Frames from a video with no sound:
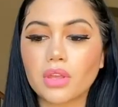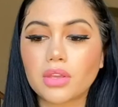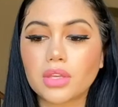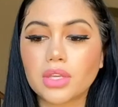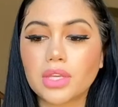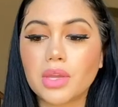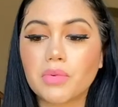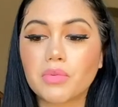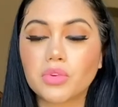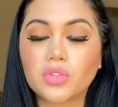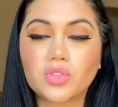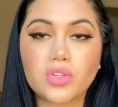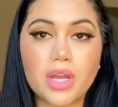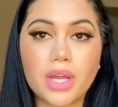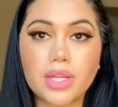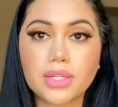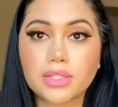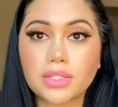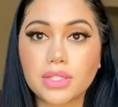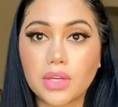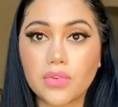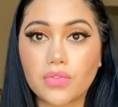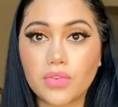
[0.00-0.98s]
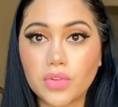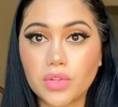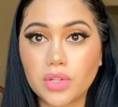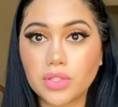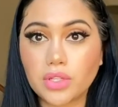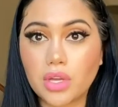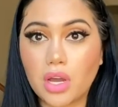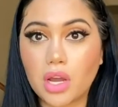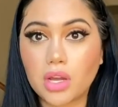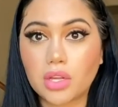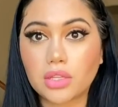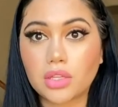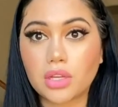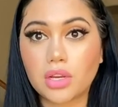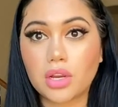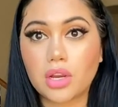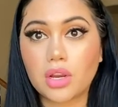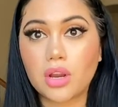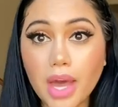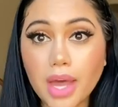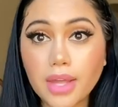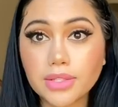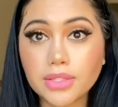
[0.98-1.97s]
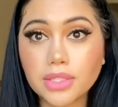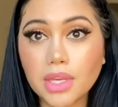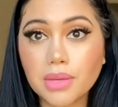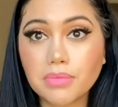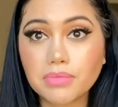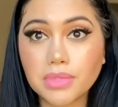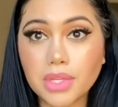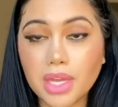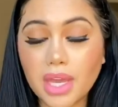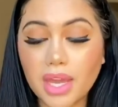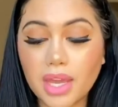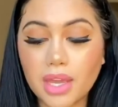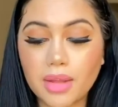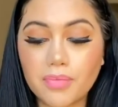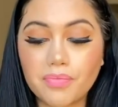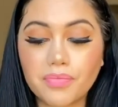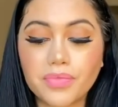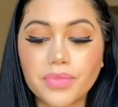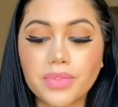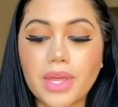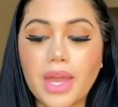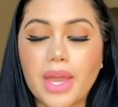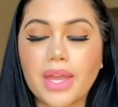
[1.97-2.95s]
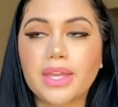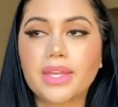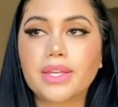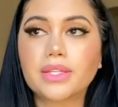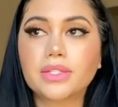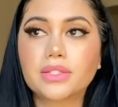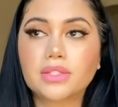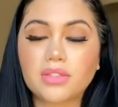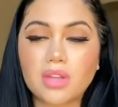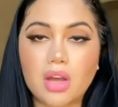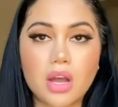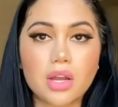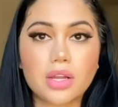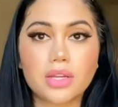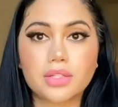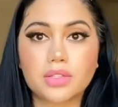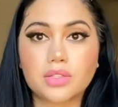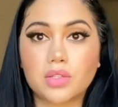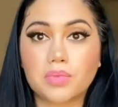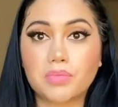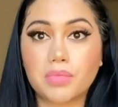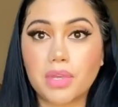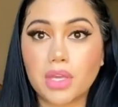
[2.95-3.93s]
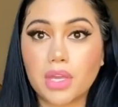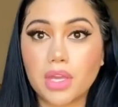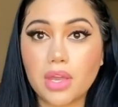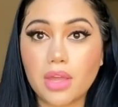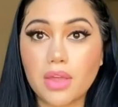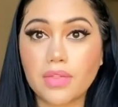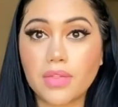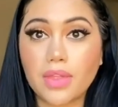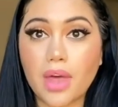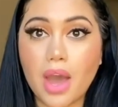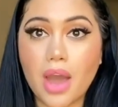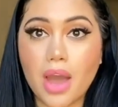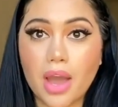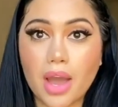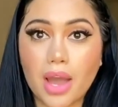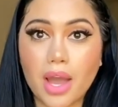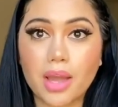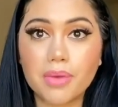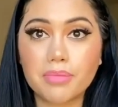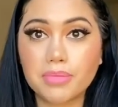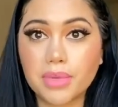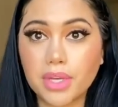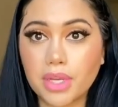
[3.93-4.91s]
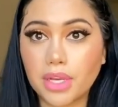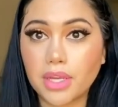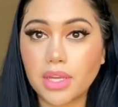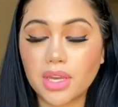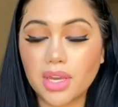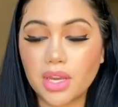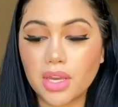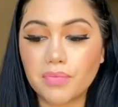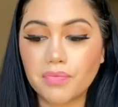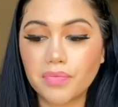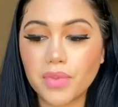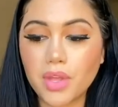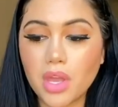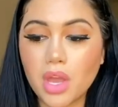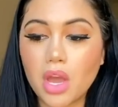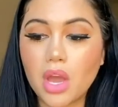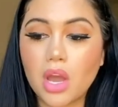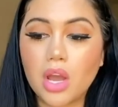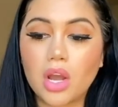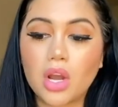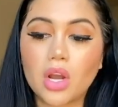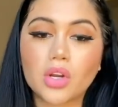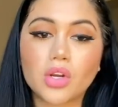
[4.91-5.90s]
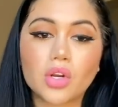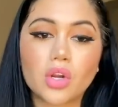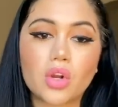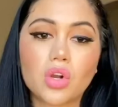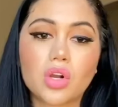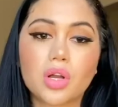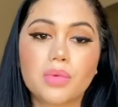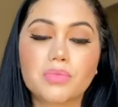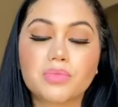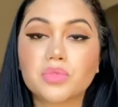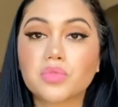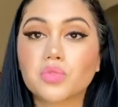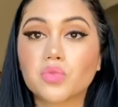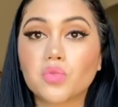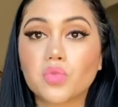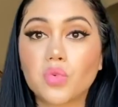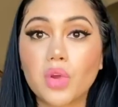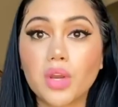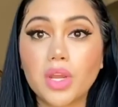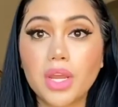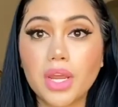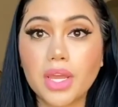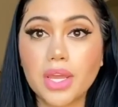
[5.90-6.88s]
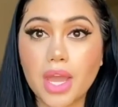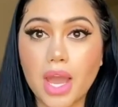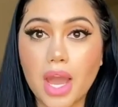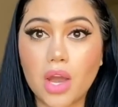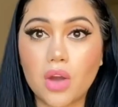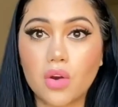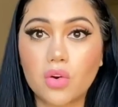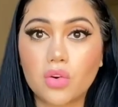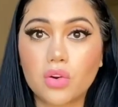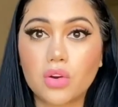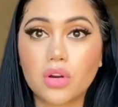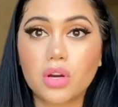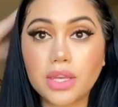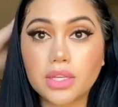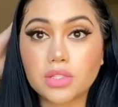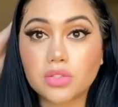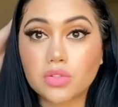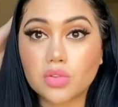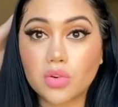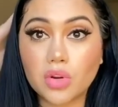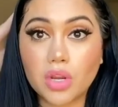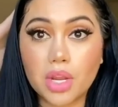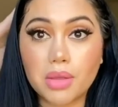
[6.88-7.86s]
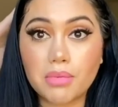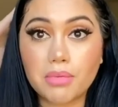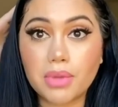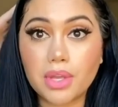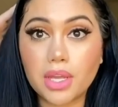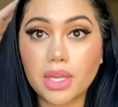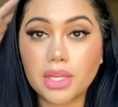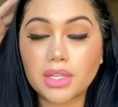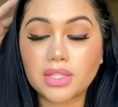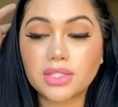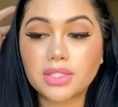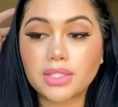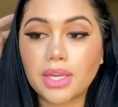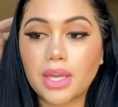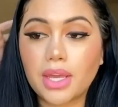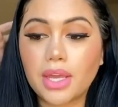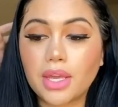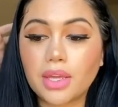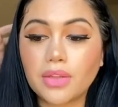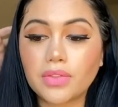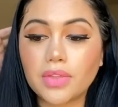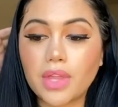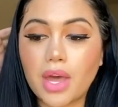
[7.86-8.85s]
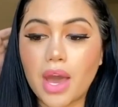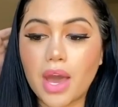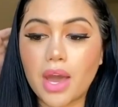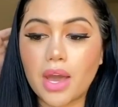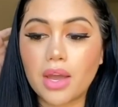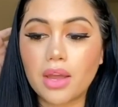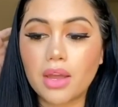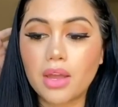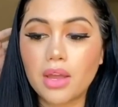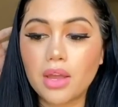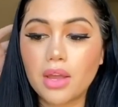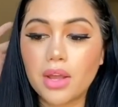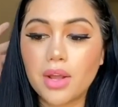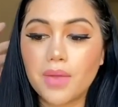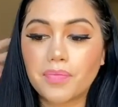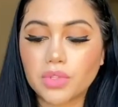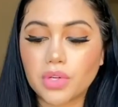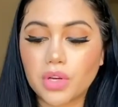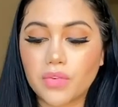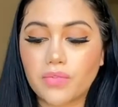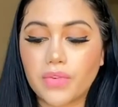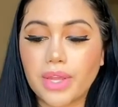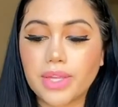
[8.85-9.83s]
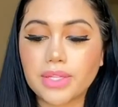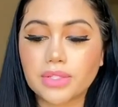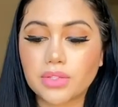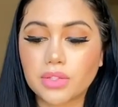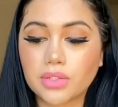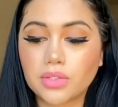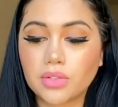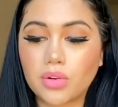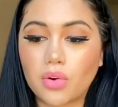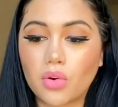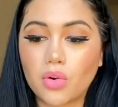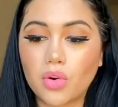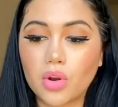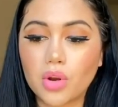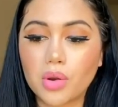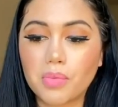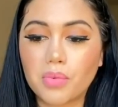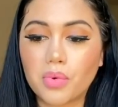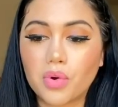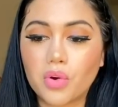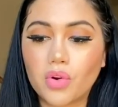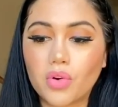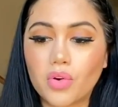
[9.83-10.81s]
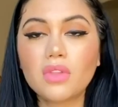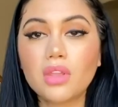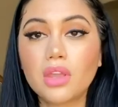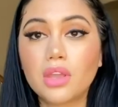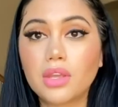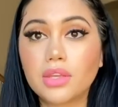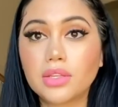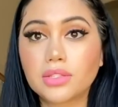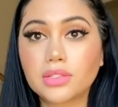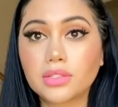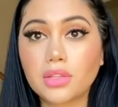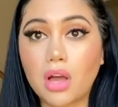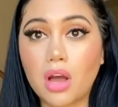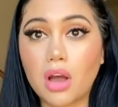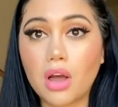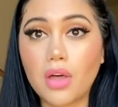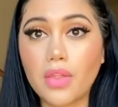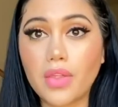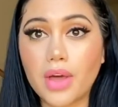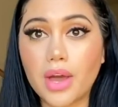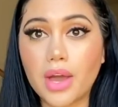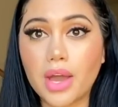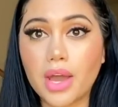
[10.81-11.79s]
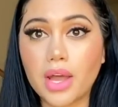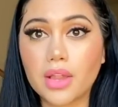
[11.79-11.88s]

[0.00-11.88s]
He would translate for the doctor. That same day that he's talking to me and that I'm meeting him, a girl comes running out, like screaming, saying that her face looked horrible. He saw that I